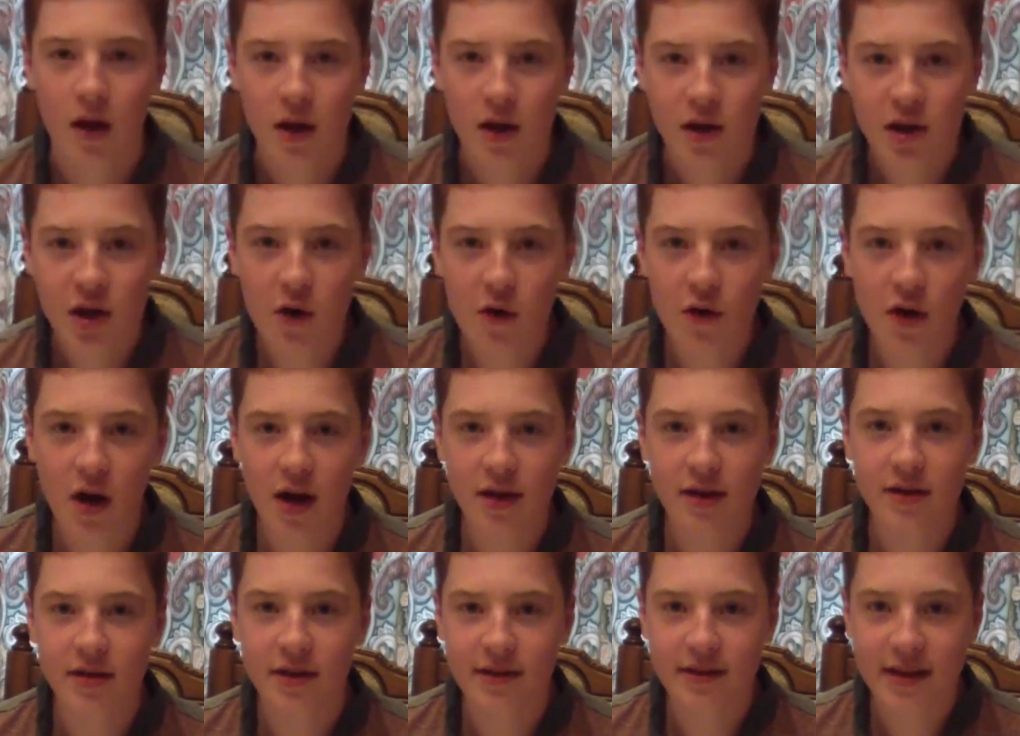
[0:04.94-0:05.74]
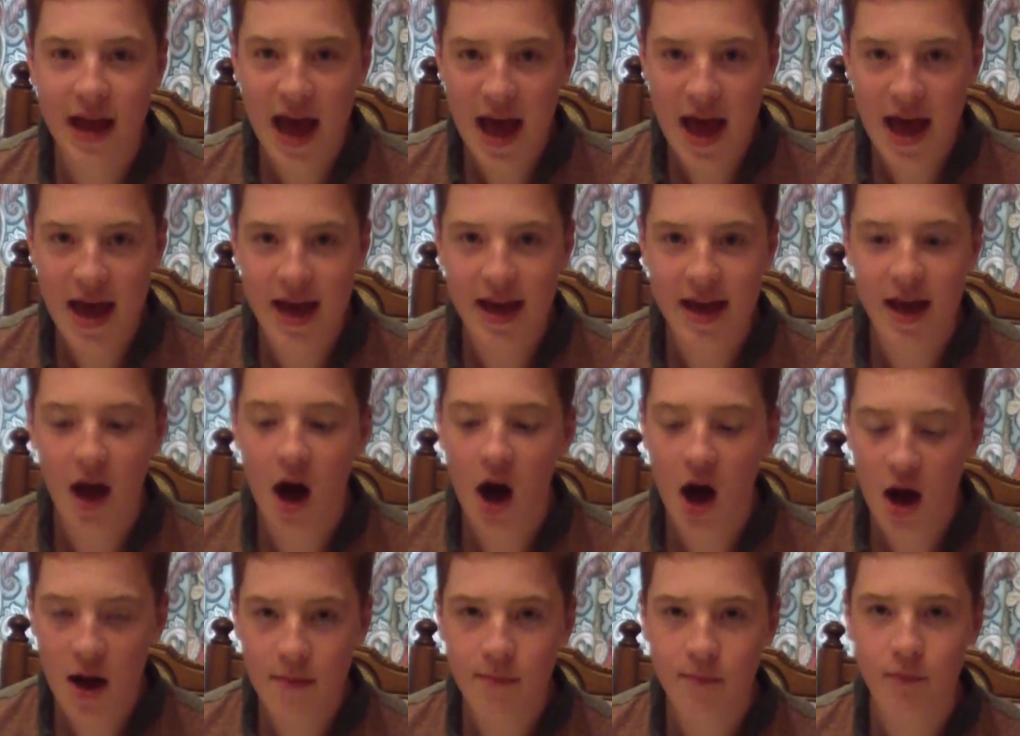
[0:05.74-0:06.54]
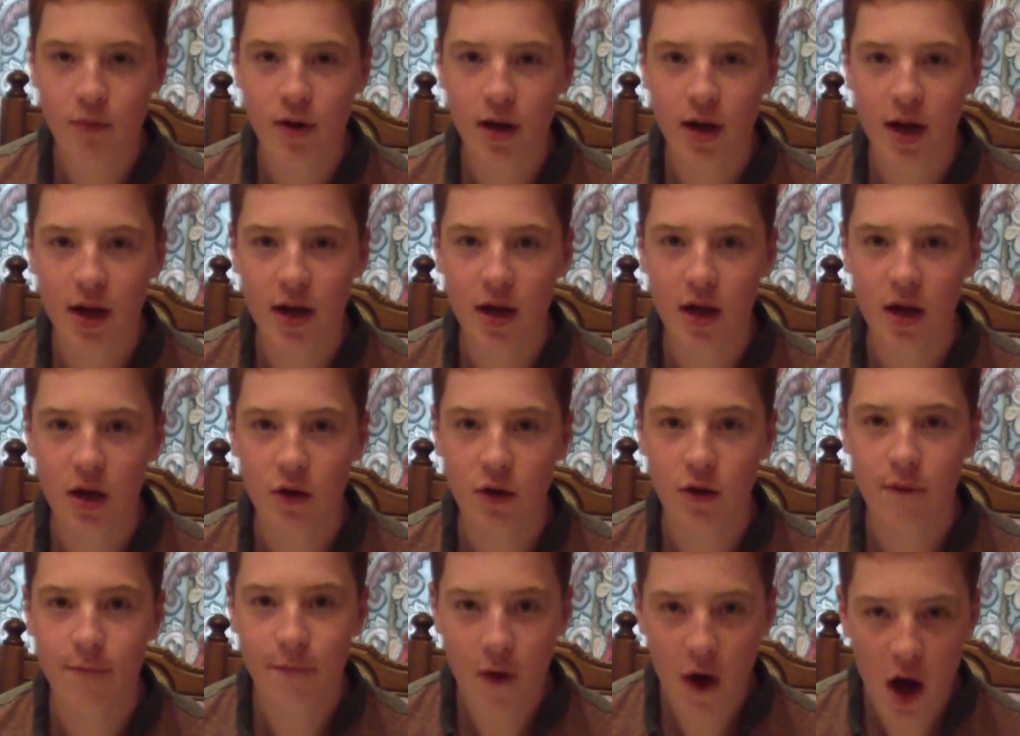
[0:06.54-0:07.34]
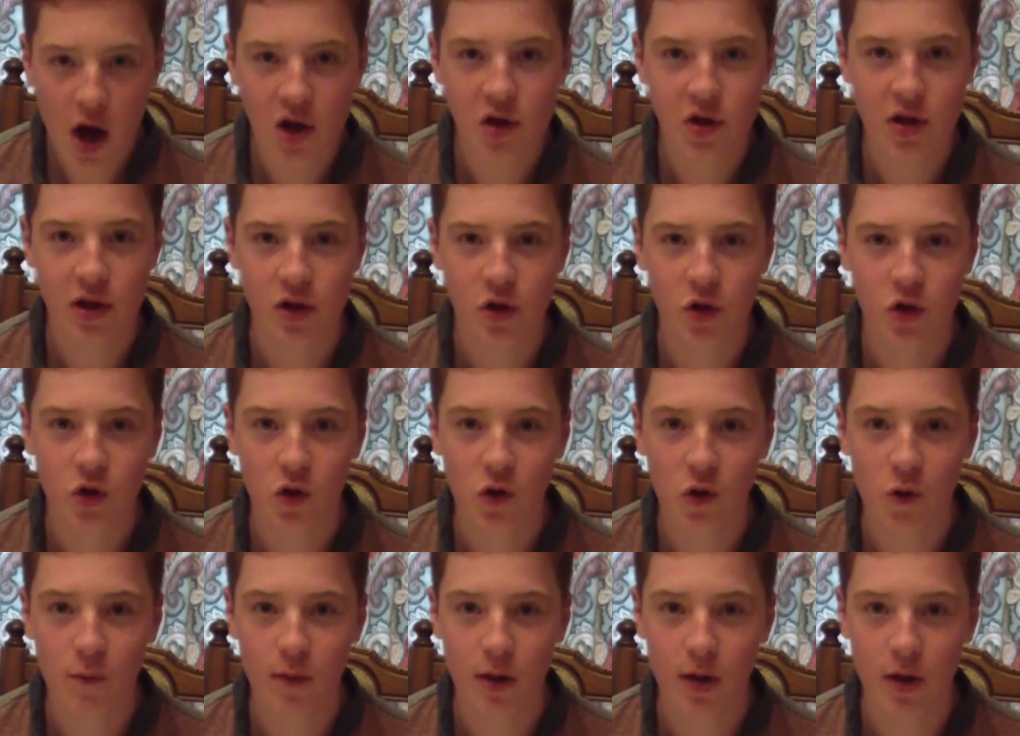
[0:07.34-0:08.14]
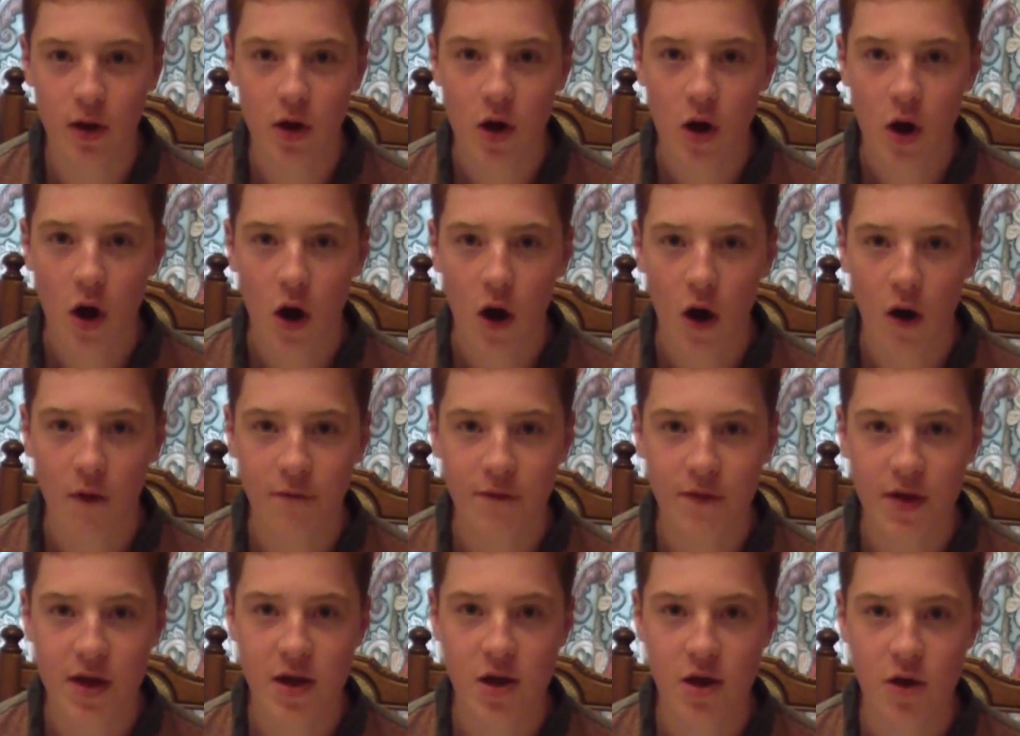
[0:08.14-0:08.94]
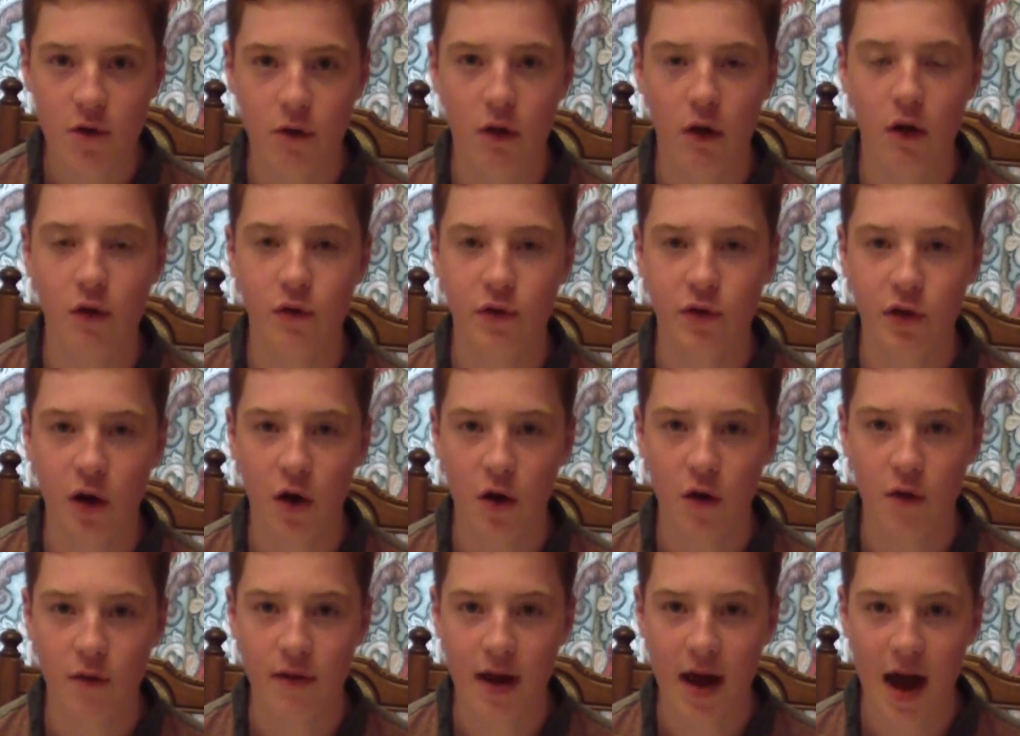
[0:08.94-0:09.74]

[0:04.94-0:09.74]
So guys, today I'm bringing you the first instalment of the Eurozone.